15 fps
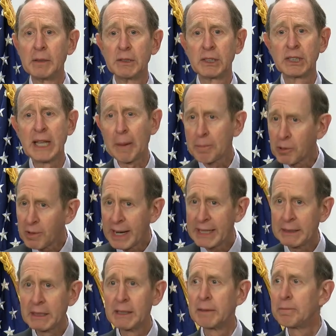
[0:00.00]

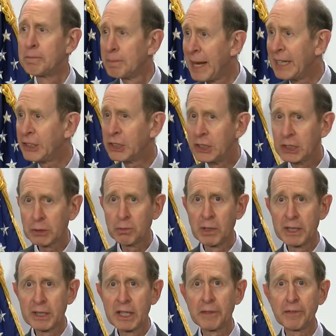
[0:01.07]
separate patients
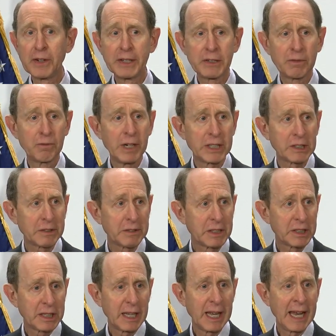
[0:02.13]
with different
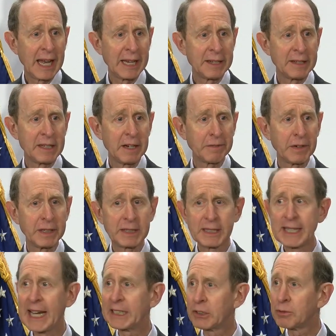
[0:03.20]
risks and different
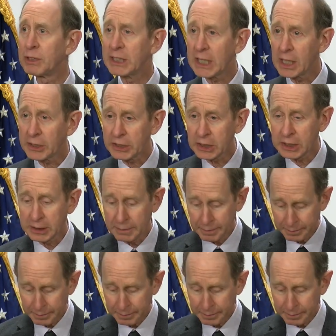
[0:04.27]
test results,